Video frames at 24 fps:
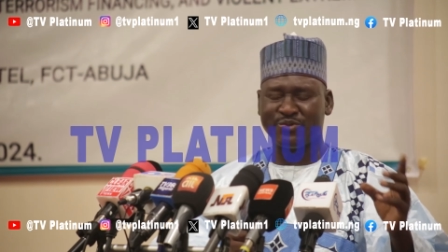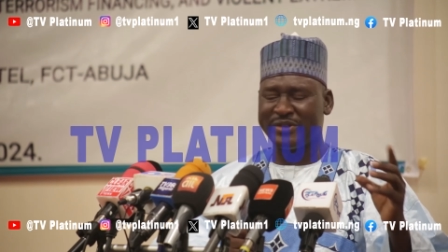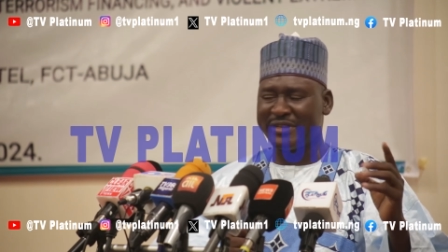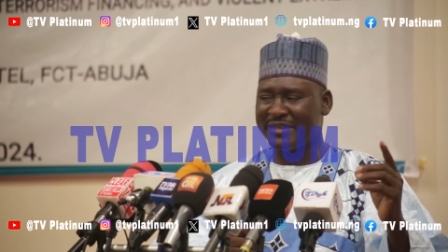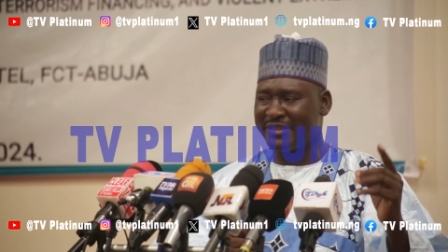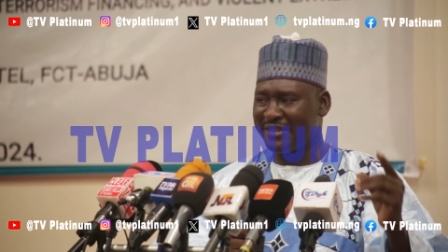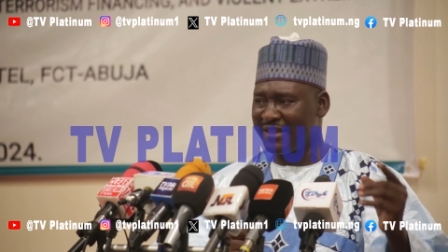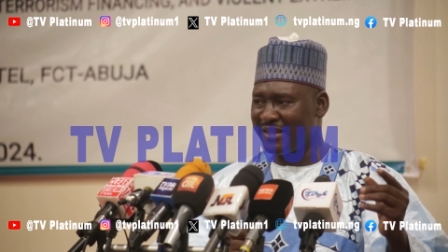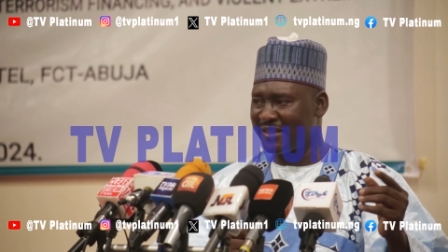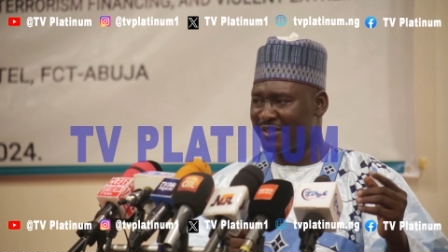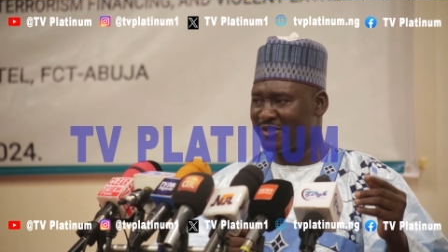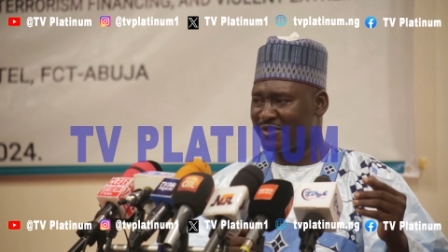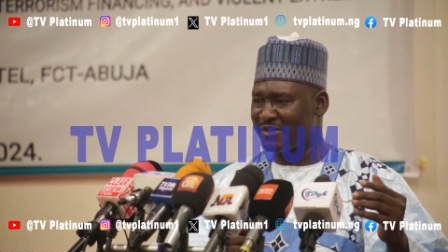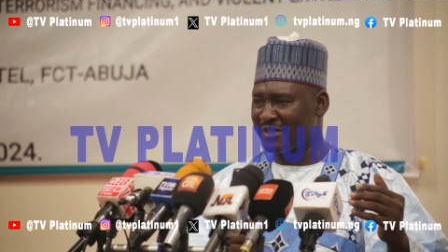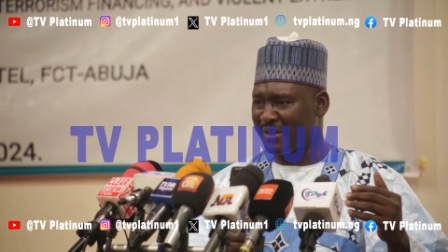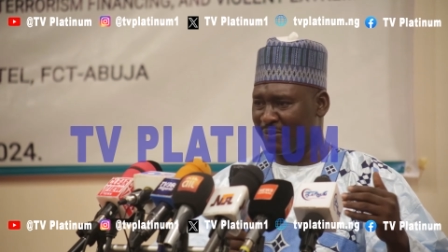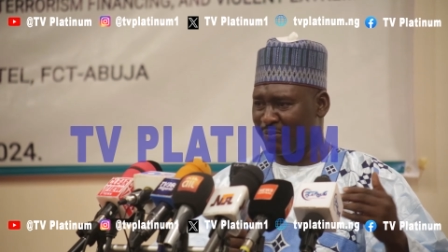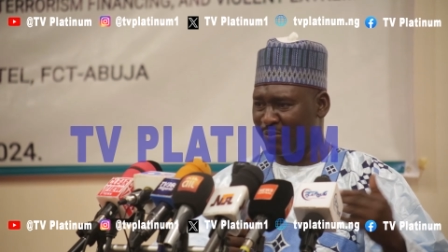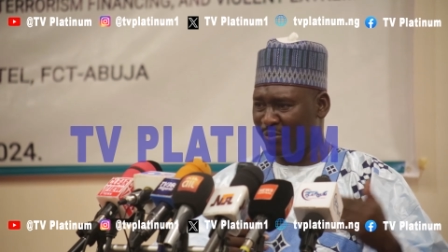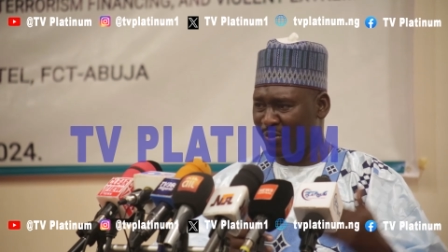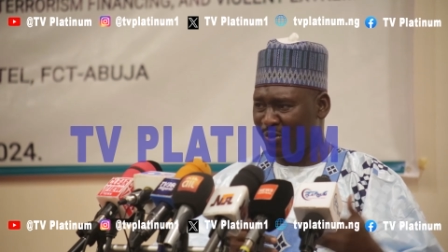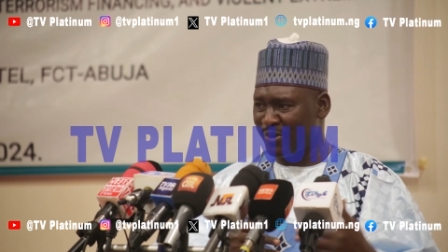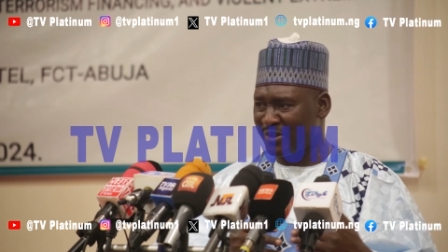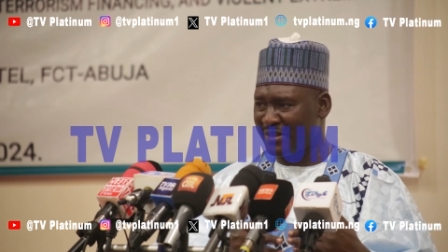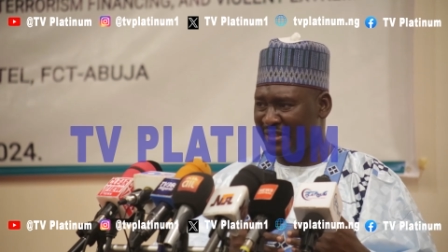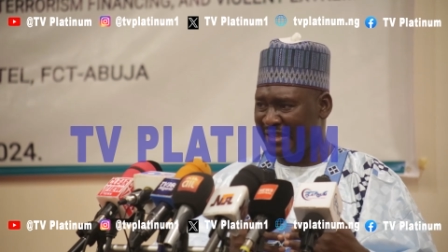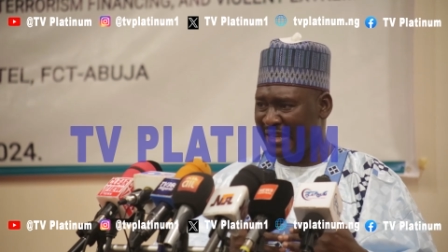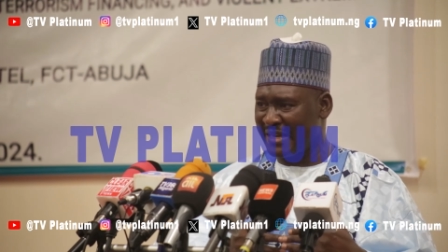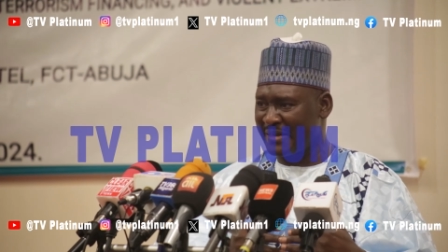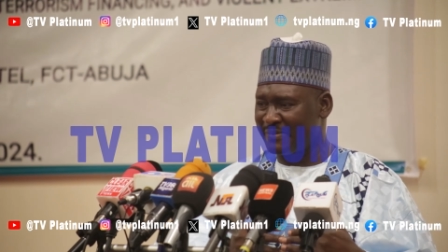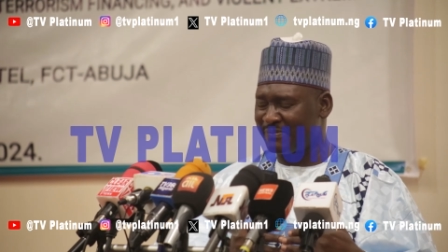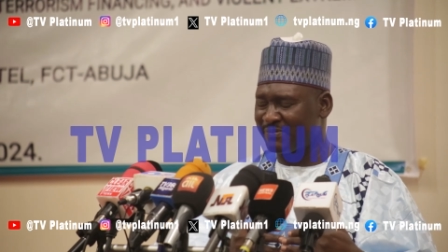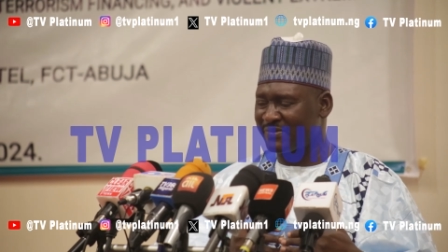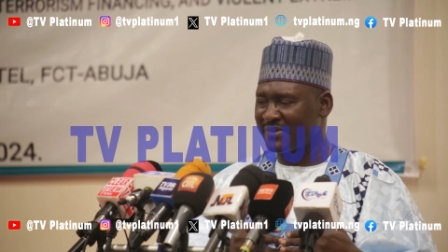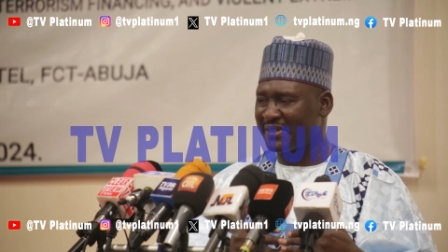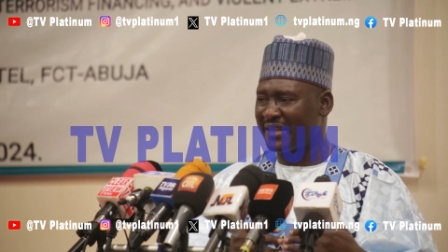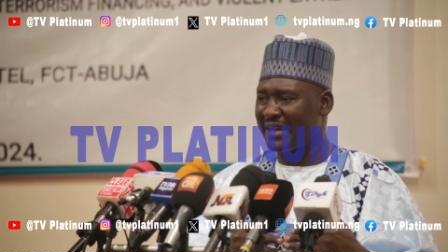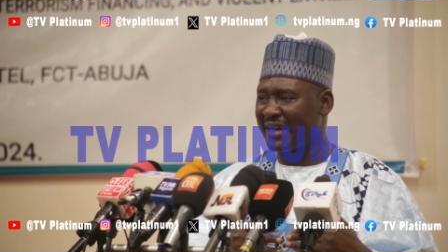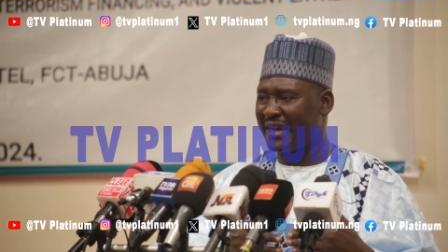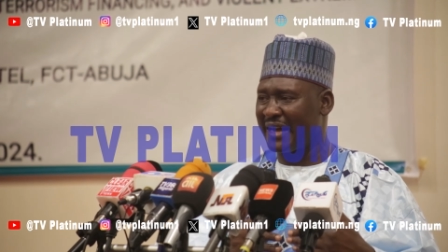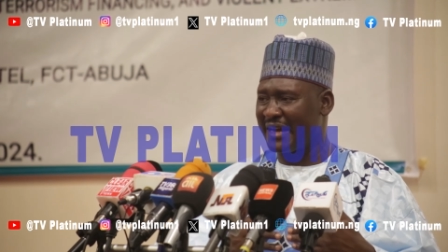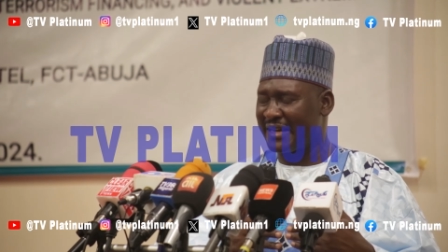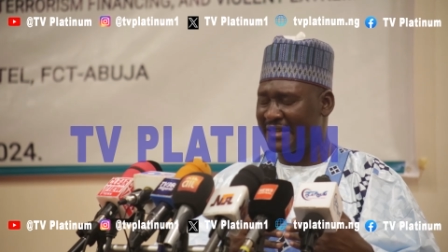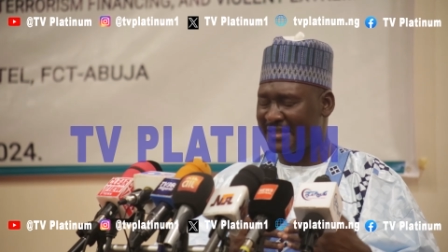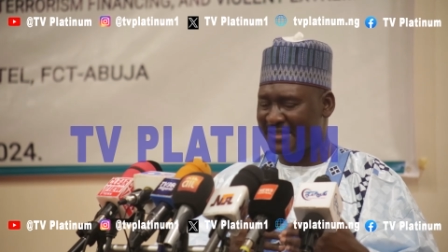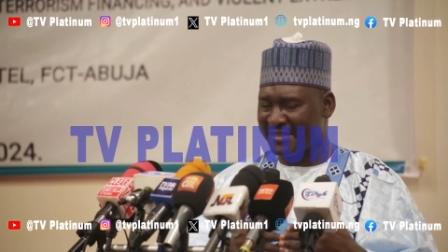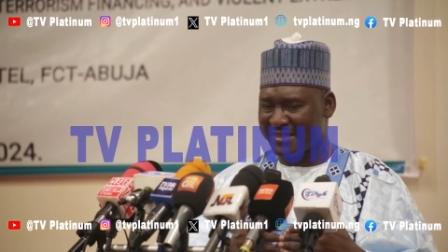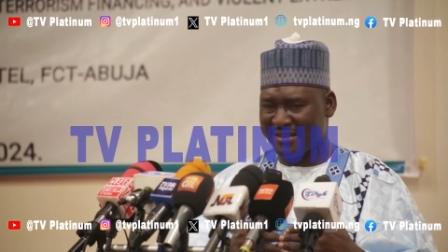We need to support them
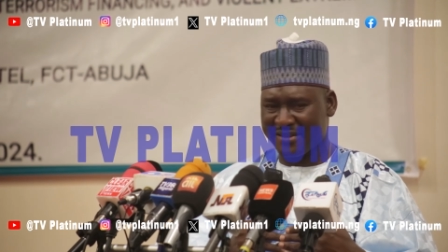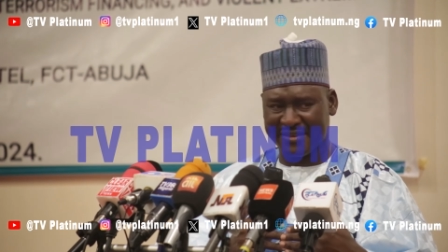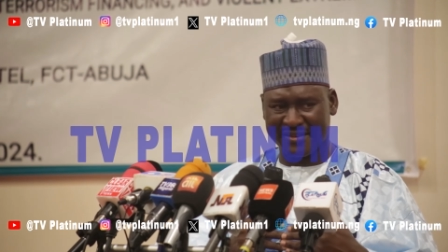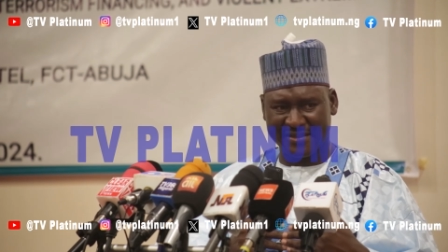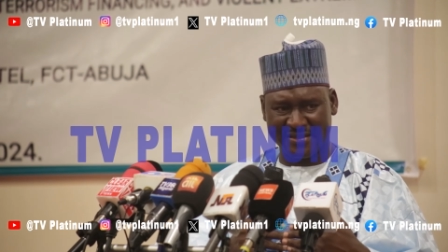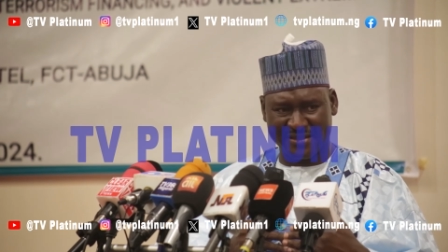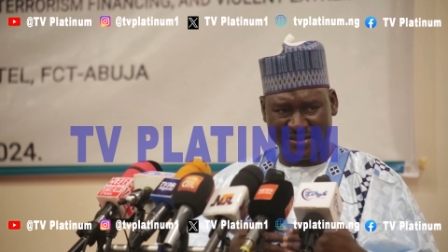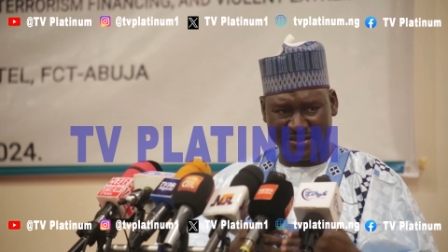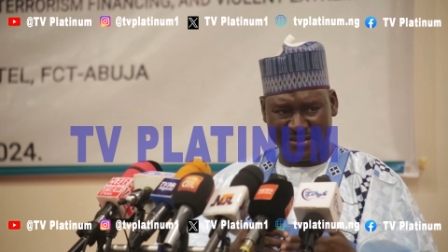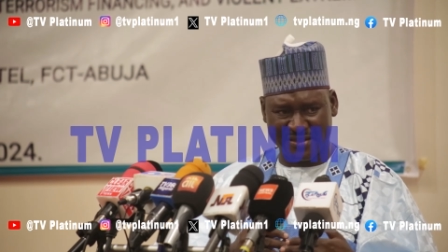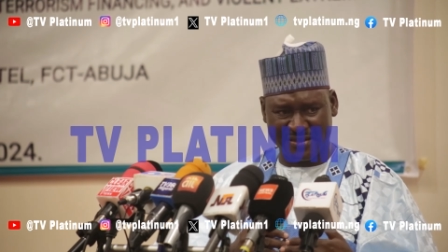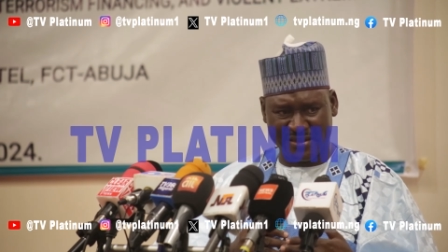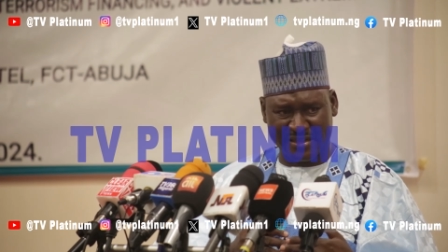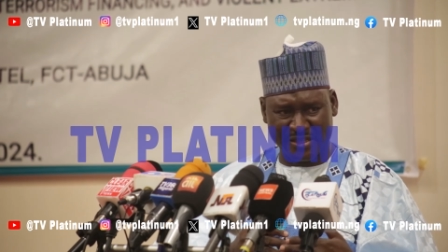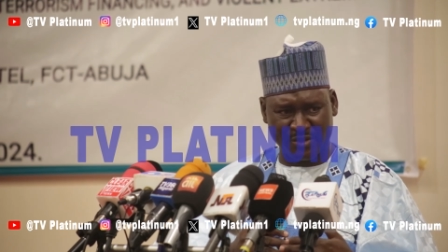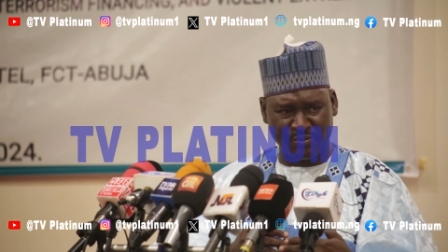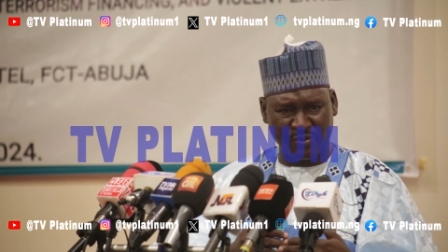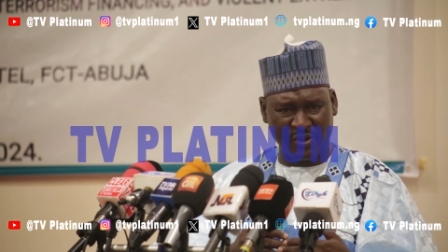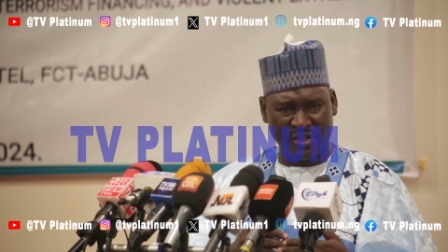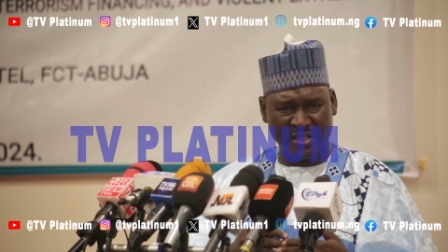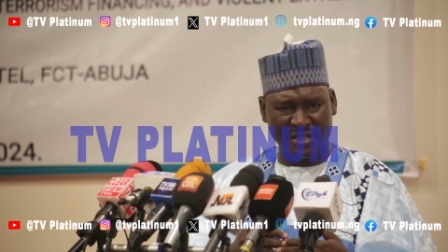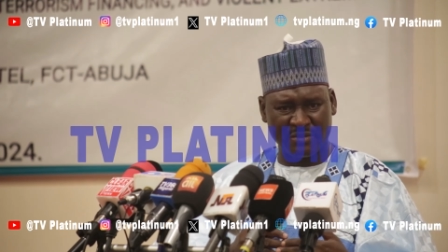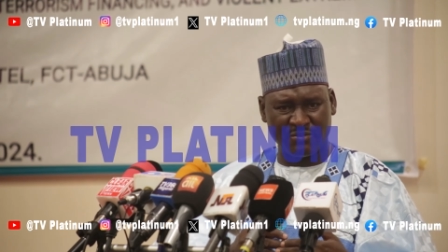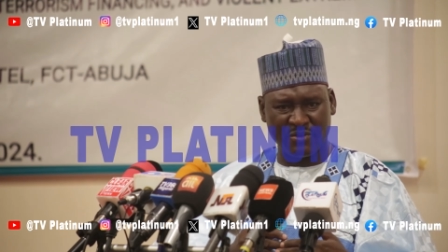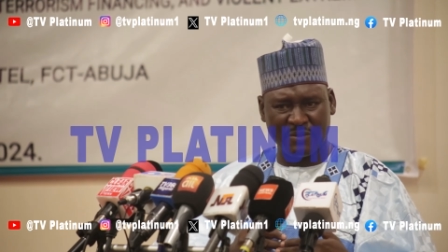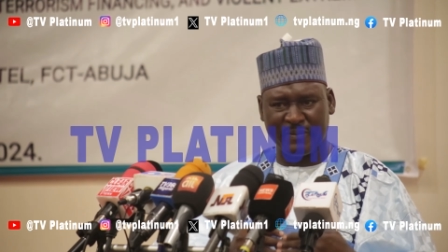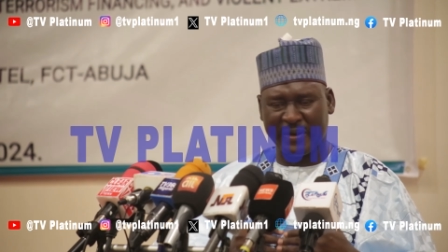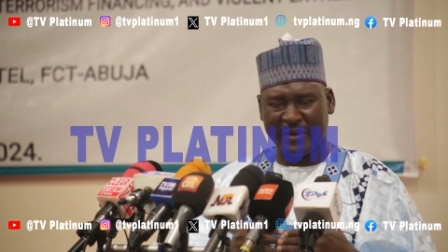as responsible,